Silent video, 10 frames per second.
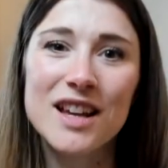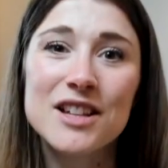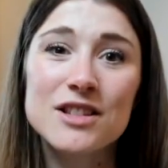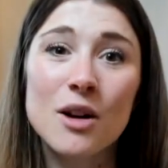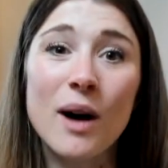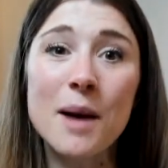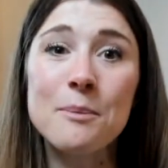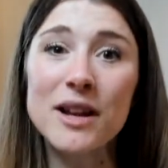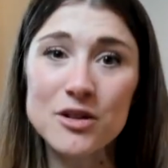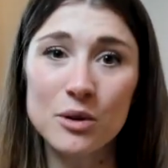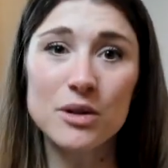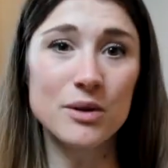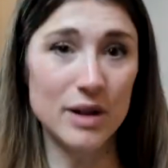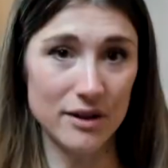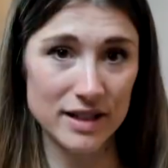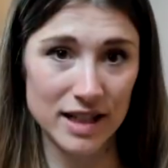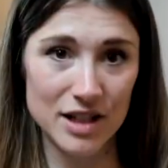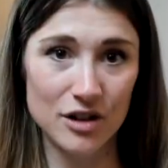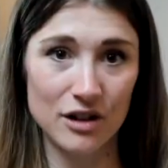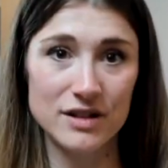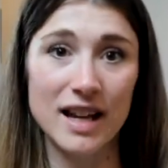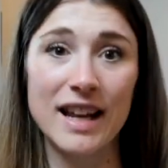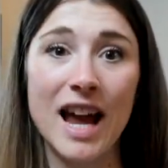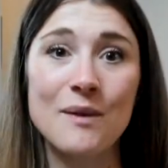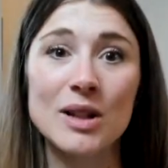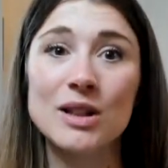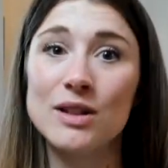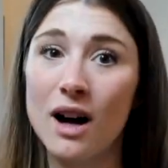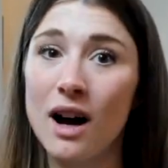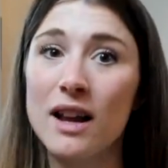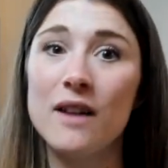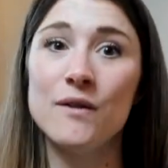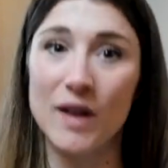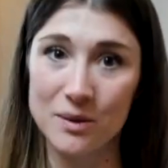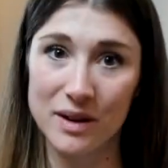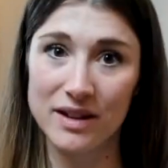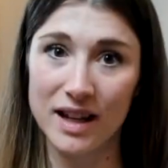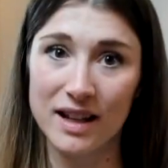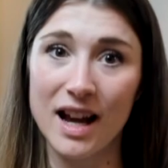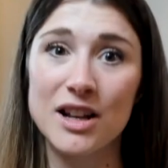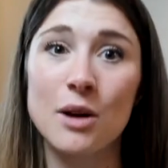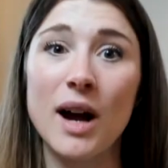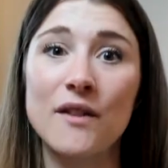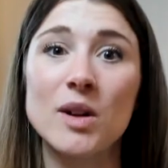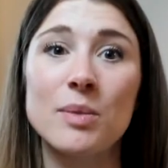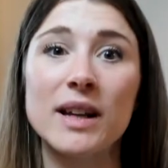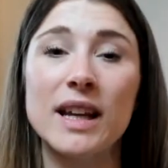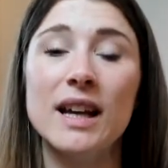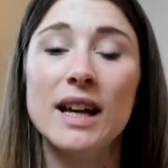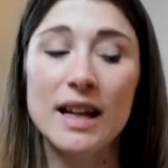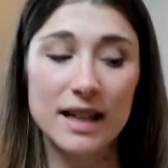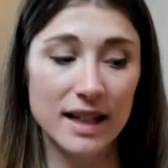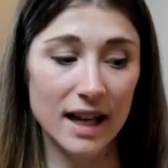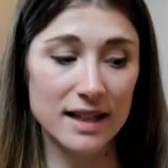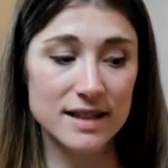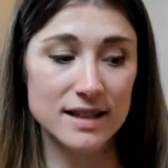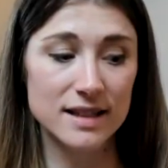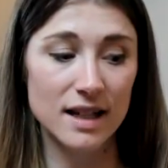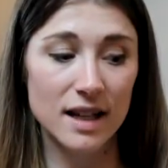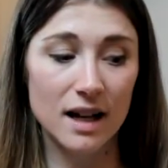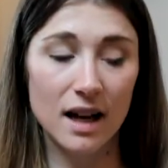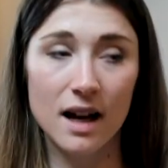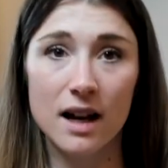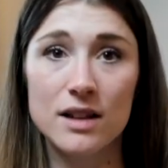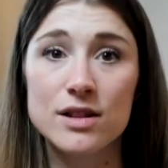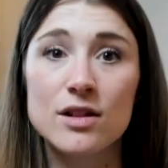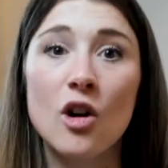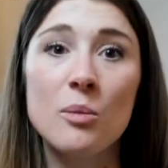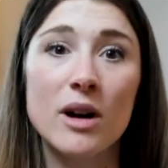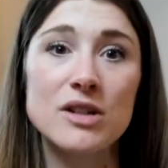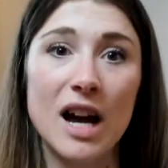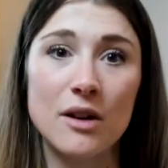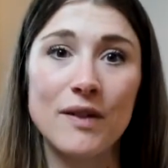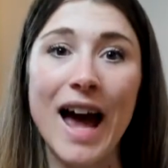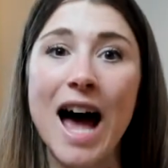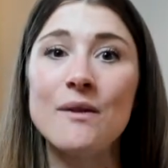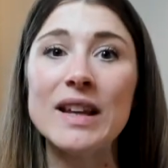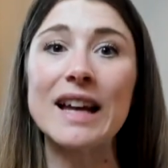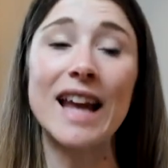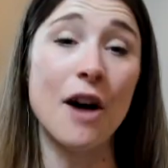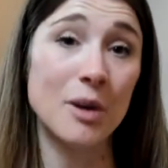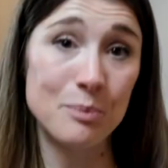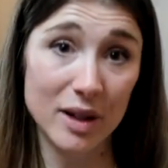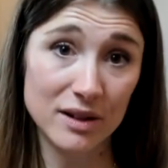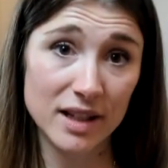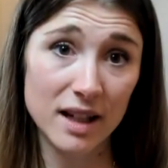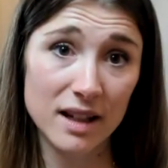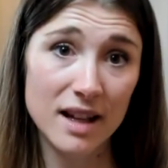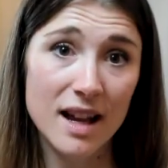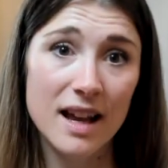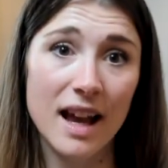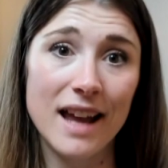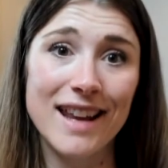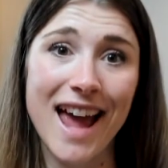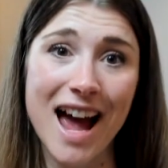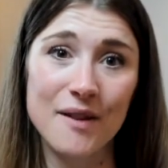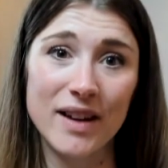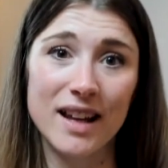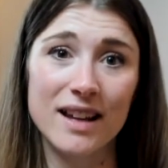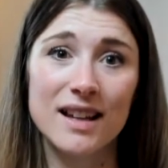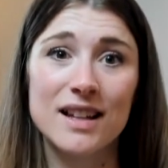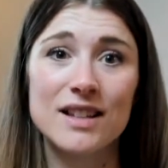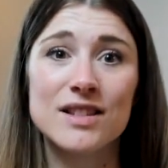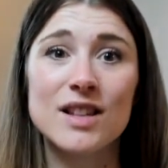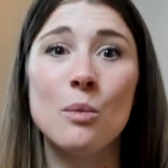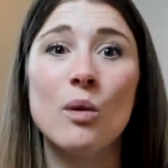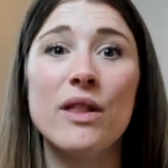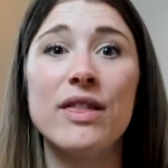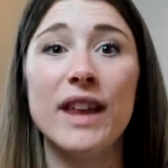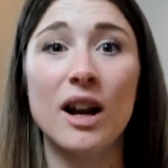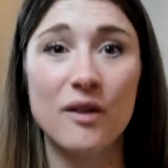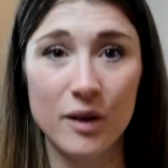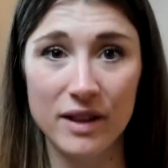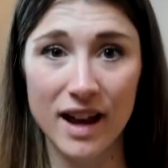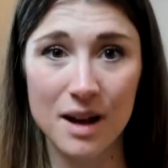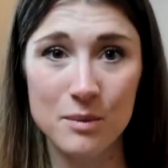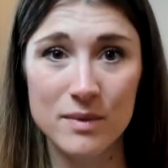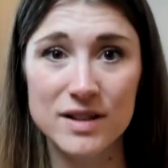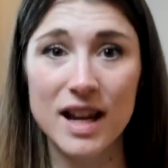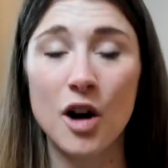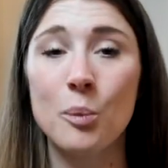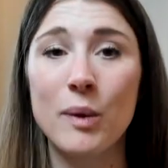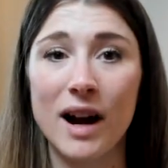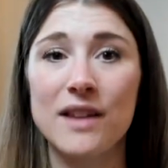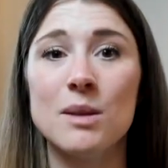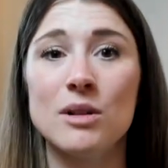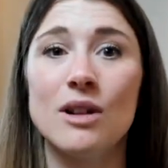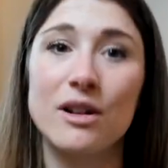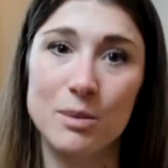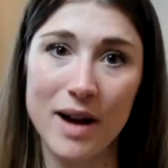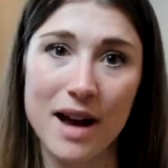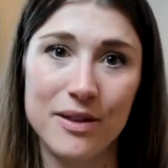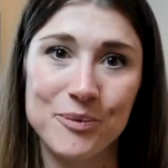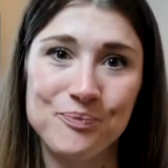So I mentor new yoga teachers, and I have a lot of fun with it. I know everybody gets uh, so much out of having accountability and having someone there for them to help guide them along the path.